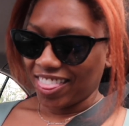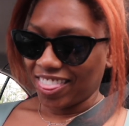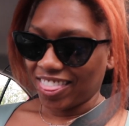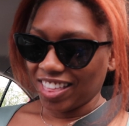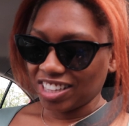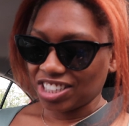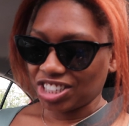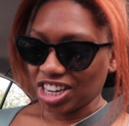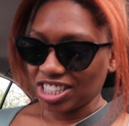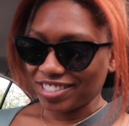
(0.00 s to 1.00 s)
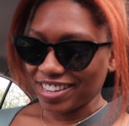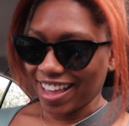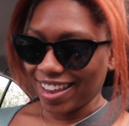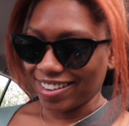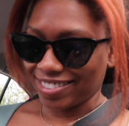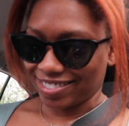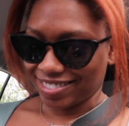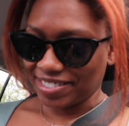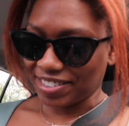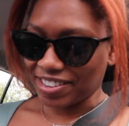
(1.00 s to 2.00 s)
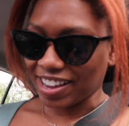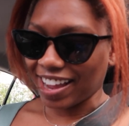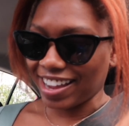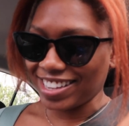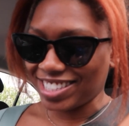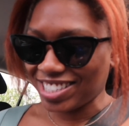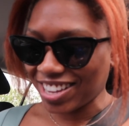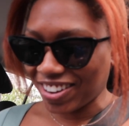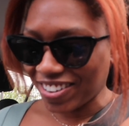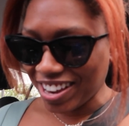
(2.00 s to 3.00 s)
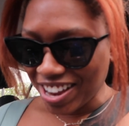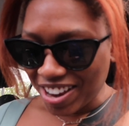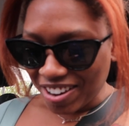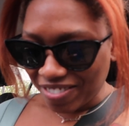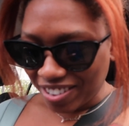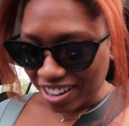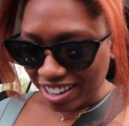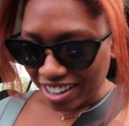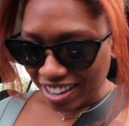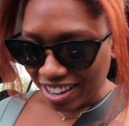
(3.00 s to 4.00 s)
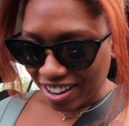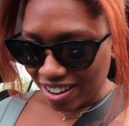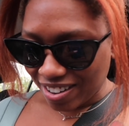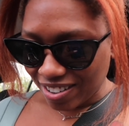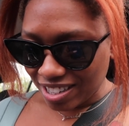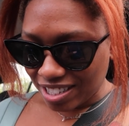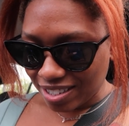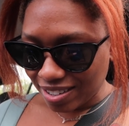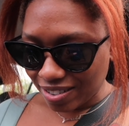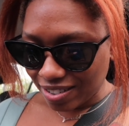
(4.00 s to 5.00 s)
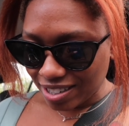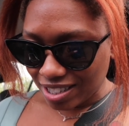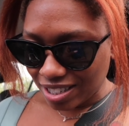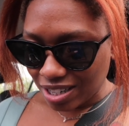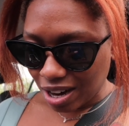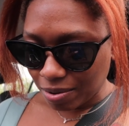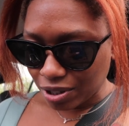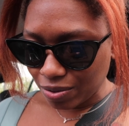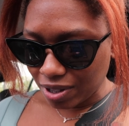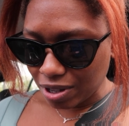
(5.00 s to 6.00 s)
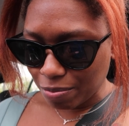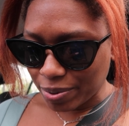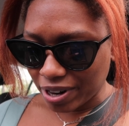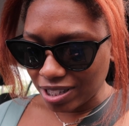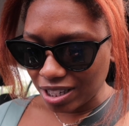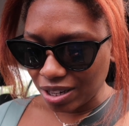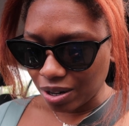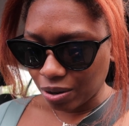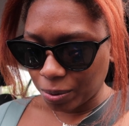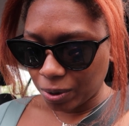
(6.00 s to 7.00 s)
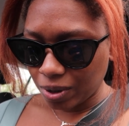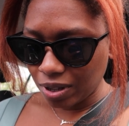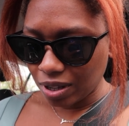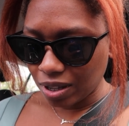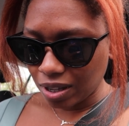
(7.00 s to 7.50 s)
This just in. Okay, so we are gonna go to Starbucks. Ooh, there's a Barnes and Noble.